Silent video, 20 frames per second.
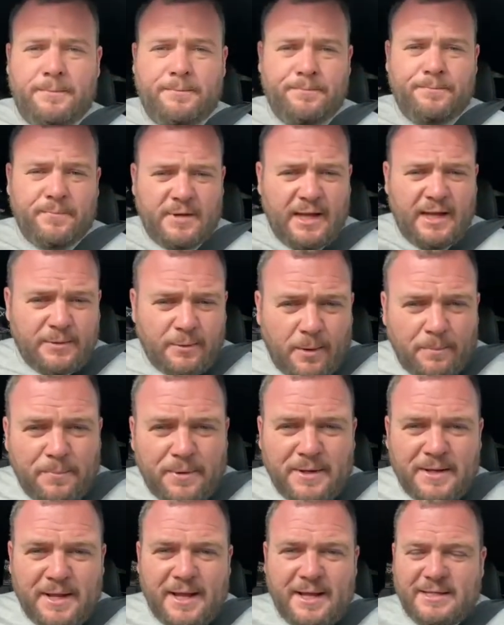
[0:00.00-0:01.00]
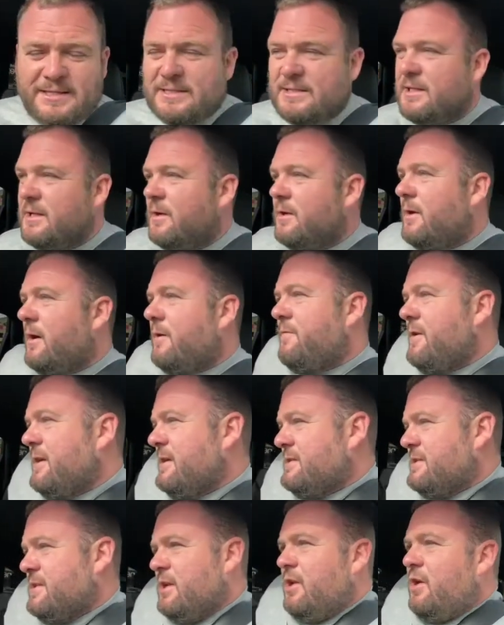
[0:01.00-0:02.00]
Anyone been there? So I think
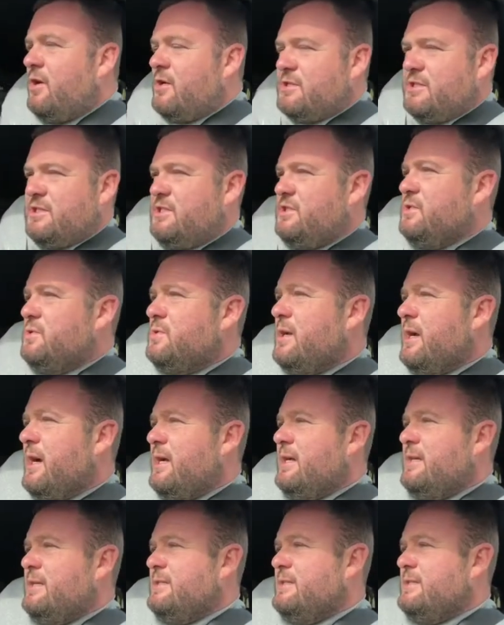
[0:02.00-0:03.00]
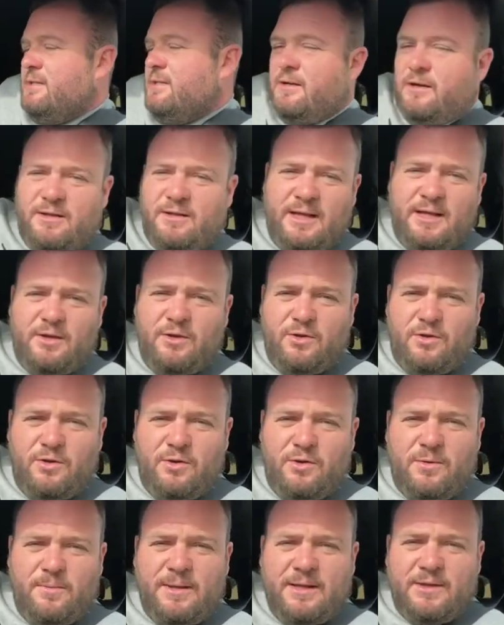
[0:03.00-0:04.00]
it's the largest UK's. Oh yeah,
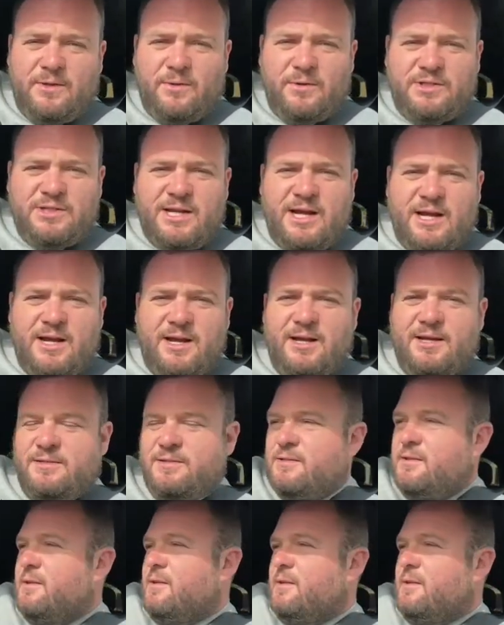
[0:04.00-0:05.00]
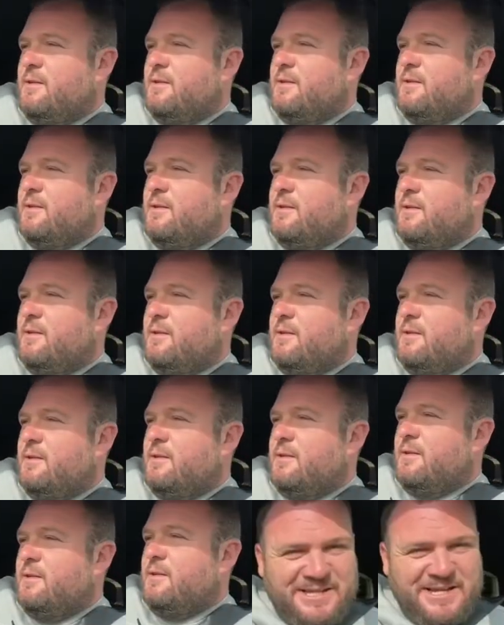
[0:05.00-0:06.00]
look at me doing shout outs. It's the
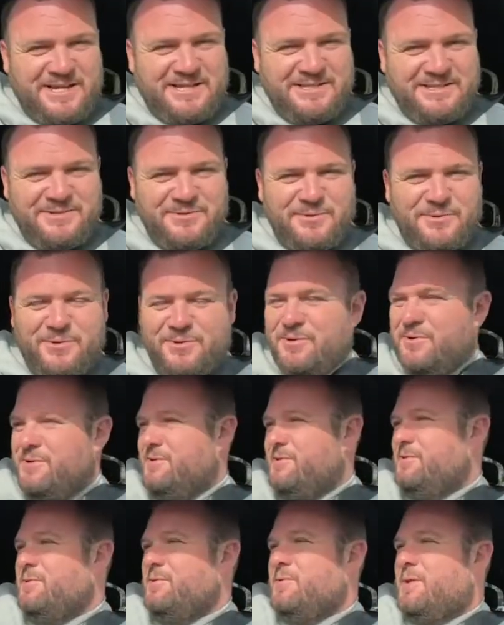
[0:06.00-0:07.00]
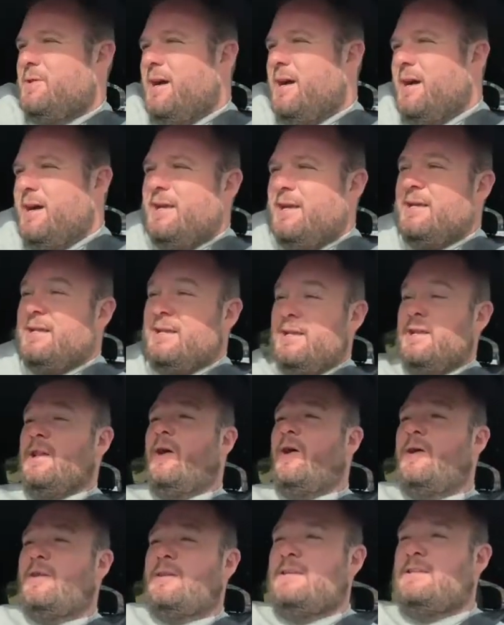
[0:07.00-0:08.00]
largest indoor UK,
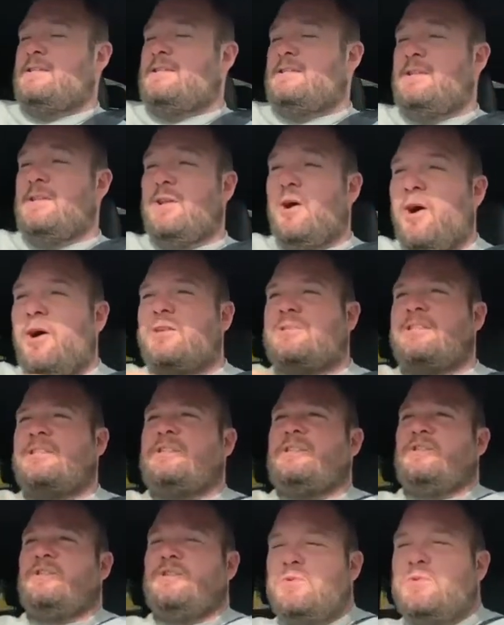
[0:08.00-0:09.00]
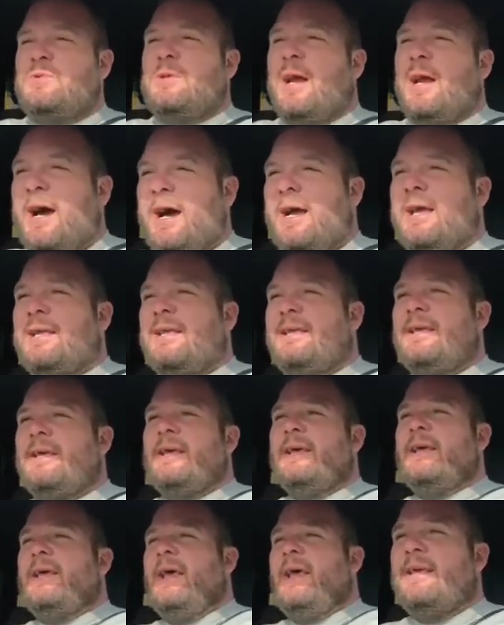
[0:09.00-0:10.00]
largest UK
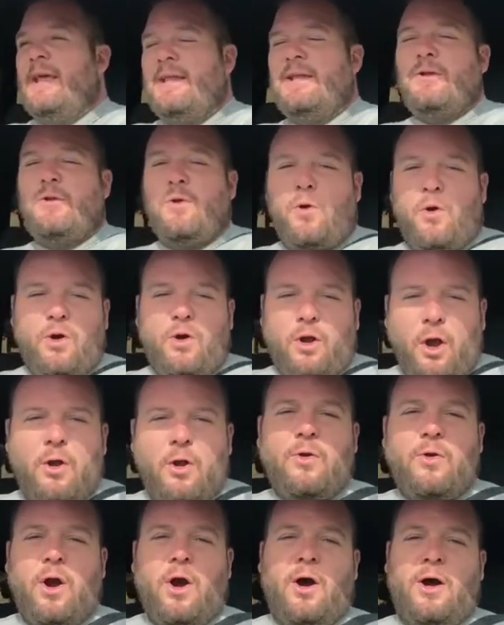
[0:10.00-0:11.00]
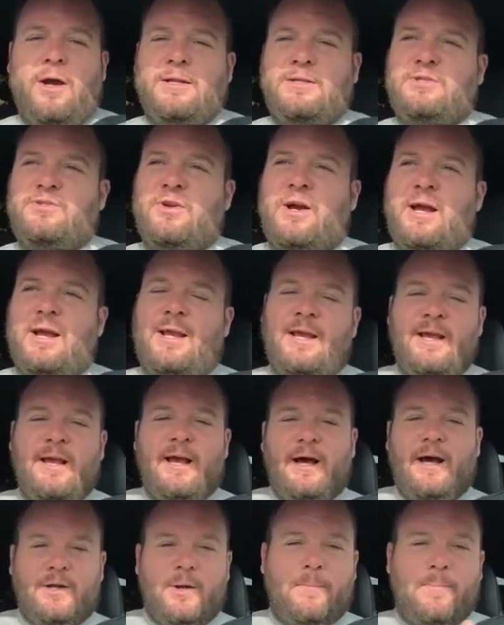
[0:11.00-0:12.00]
indoor go-karting track.
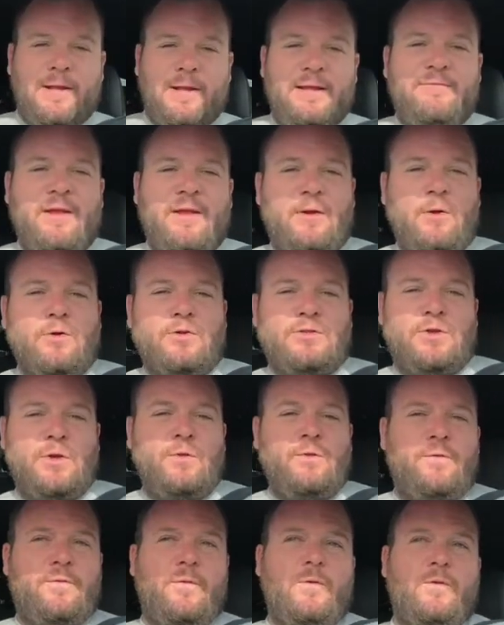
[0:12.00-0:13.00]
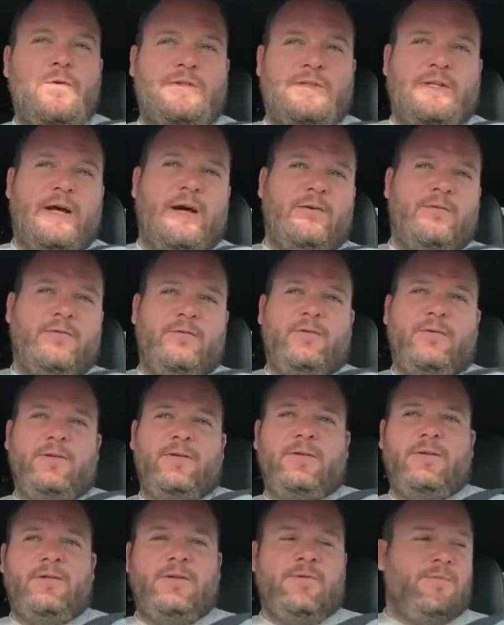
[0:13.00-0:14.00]
And I believe they got two floors now,
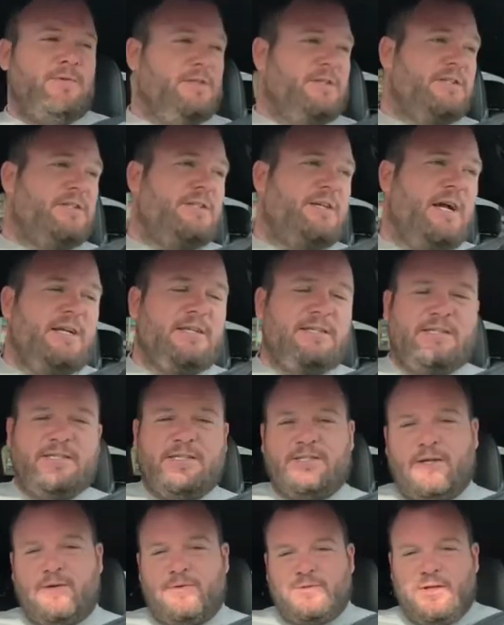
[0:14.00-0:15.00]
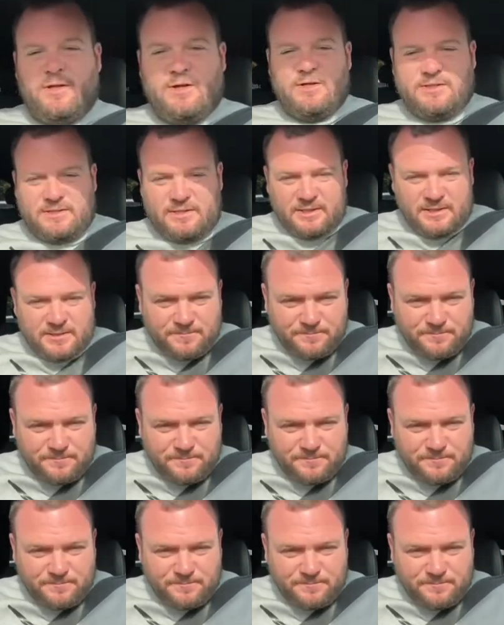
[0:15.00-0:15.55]
which has changed since I was last here.